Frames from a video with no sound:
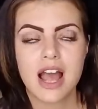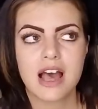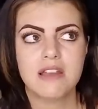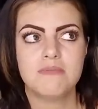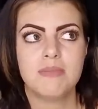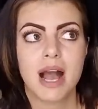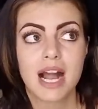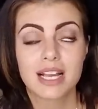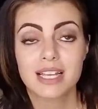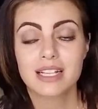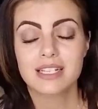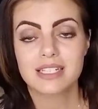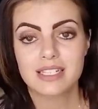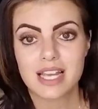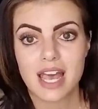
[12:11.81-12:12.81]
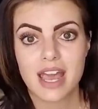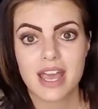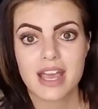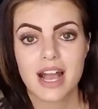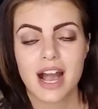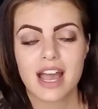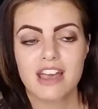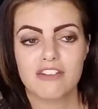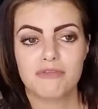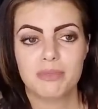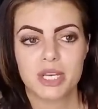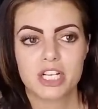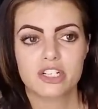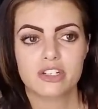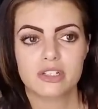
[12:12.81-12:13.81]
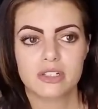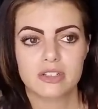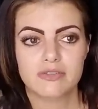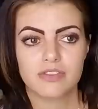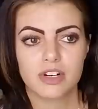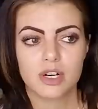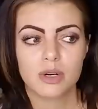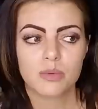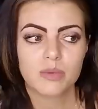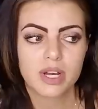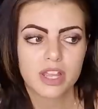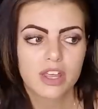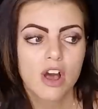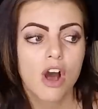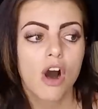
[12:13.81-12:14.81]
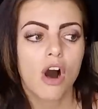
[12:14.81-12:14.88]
And back in the day, I have pictures of her with